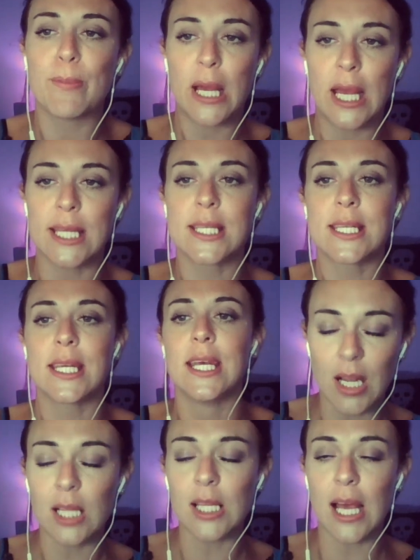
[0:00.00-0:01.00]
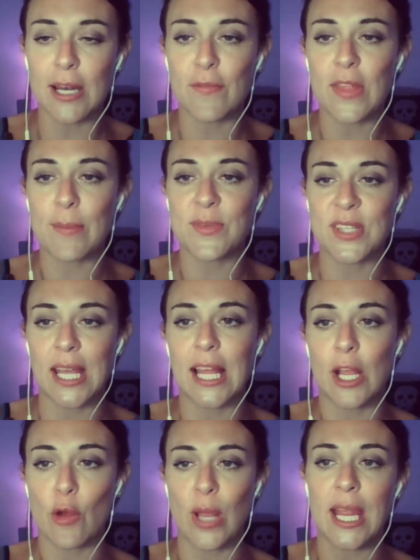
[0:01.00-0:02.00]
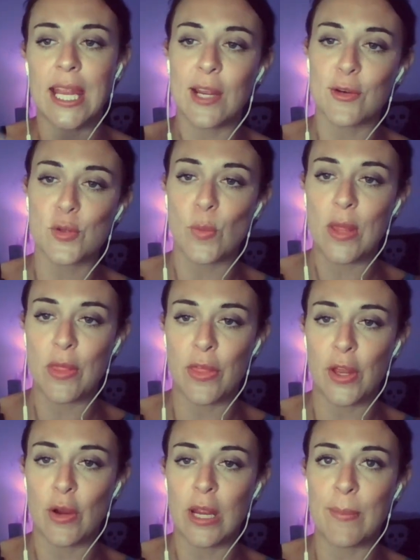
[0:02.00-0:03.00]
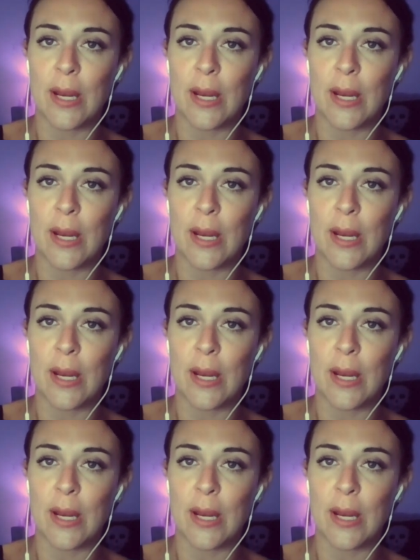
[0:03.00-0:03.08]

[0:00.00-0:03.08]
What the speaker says: But a lot of them say like, okay, here's one theory,